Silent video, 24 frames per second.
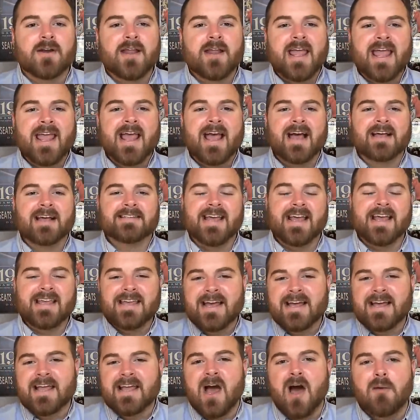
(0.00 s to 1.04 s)
He has a
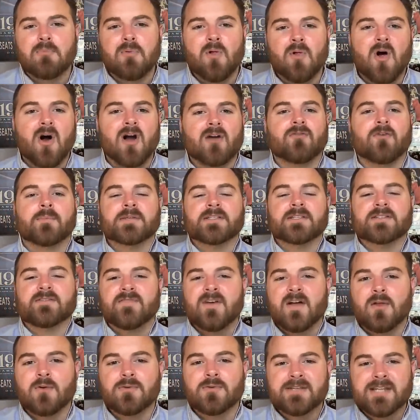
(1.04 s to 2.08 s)
kickout block from his
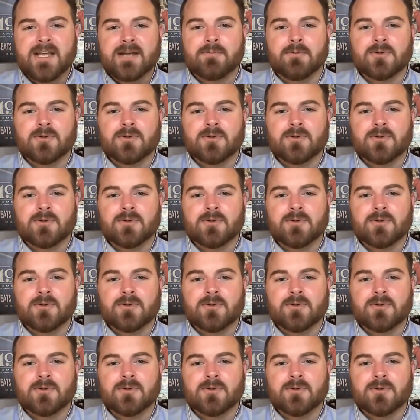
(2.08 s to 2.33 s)
fellow deep